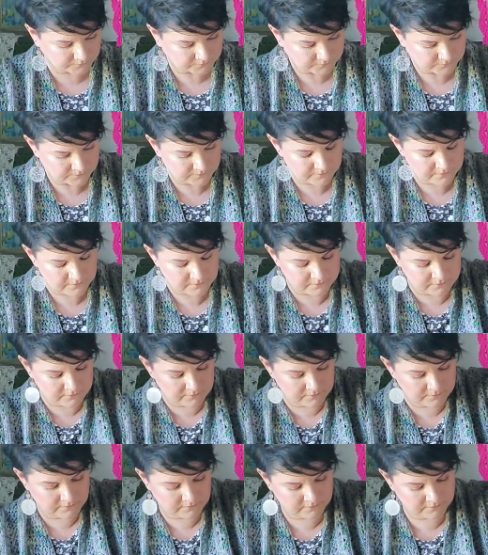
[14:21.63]

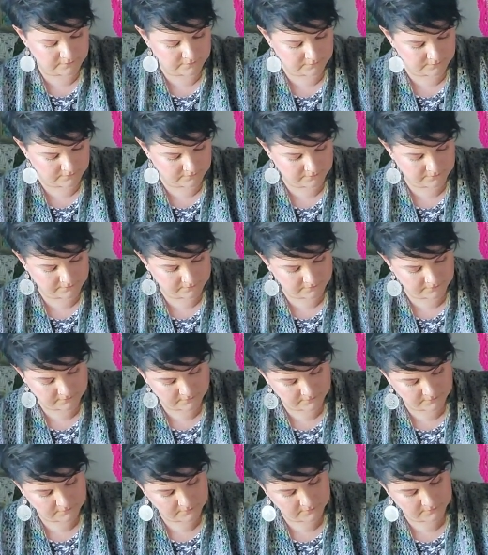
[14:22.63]

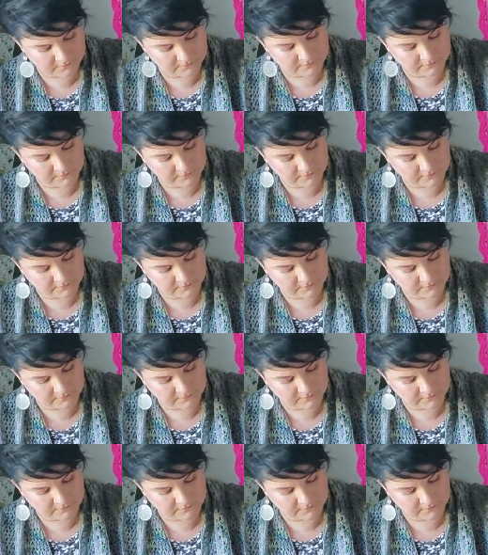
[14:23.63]
No one is speaking in this clip.